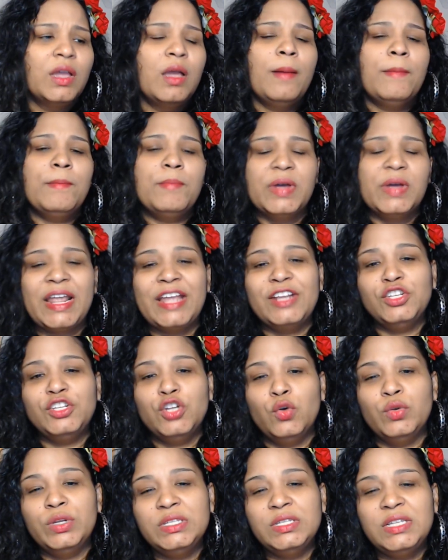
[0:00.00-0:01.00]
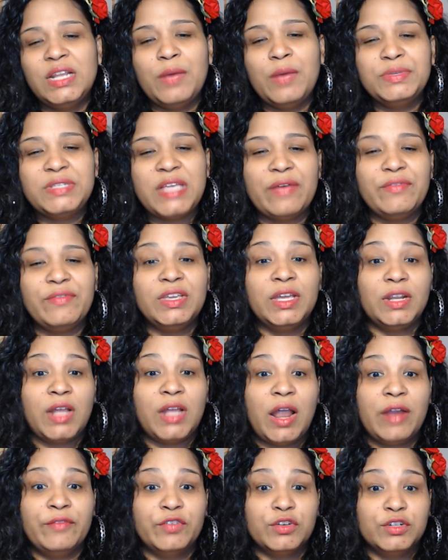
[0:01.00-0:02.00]
But I noticed that I was having an
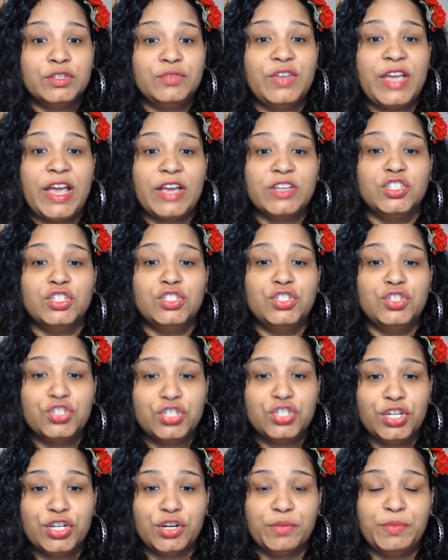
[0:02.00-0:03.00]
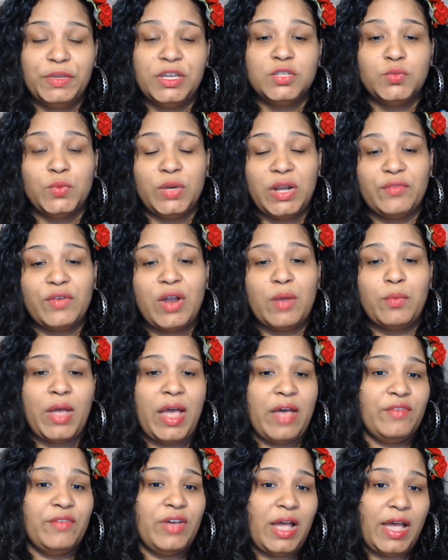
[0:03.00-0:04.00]
adverse reaction to sugar, because whenever I would
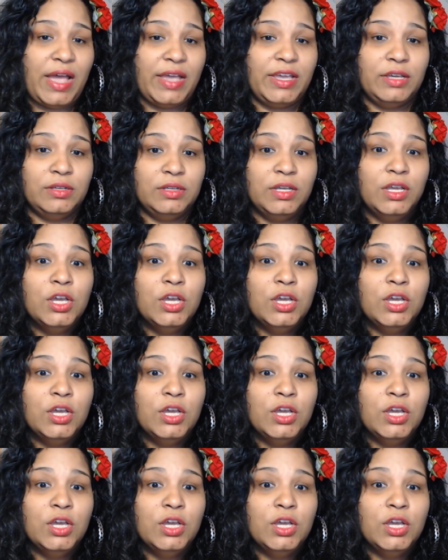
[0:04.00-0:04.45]
have a high